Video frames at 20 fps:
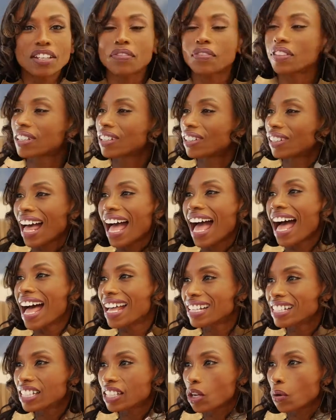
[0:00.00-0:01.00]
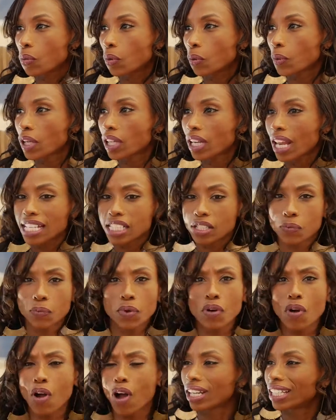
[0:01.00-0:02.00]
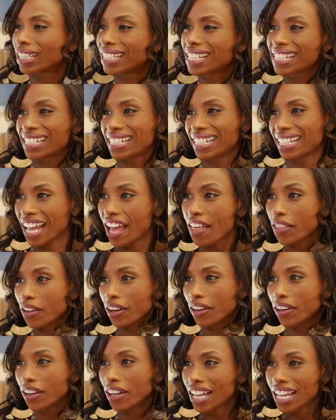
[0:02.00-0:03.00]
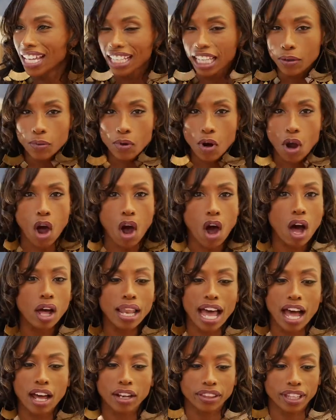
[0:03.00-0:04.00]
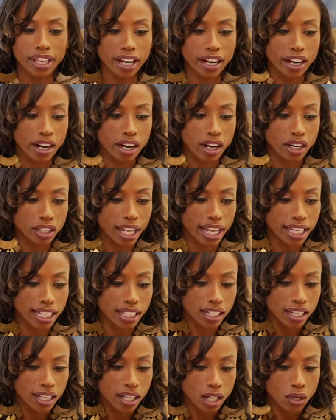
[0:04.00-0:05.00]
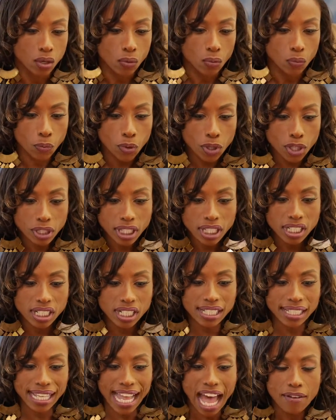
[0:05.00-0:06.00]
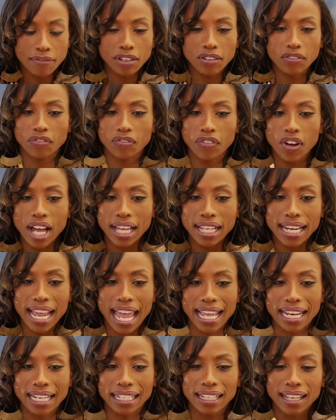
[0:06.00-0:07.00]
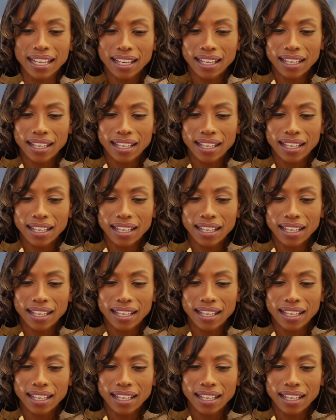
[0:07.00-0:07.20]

of the class, we're realizing we're all in this together. Like, we're all out there, like, really just having fun. And